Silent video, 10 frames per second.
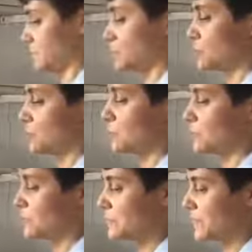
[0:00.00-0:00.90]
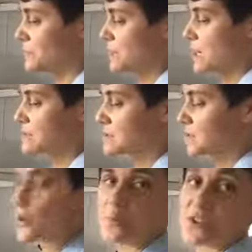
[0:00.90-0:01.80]
Or my dress. I
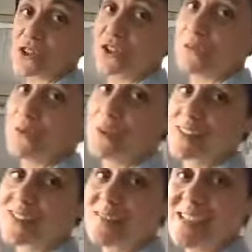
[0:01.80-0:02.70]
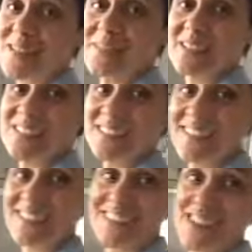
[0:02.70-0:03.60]
probably should have worn something a bit
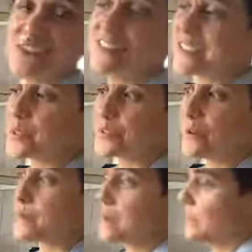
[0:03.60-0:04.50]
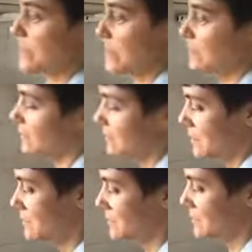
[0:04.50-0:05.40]
darker. Or an apron maybe.
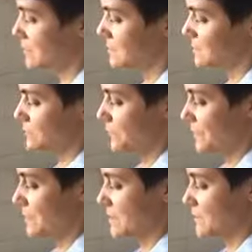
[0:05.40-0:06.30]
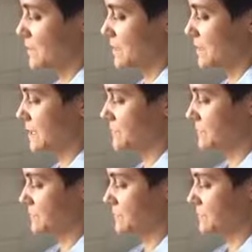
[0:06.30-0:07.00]
That was an idea.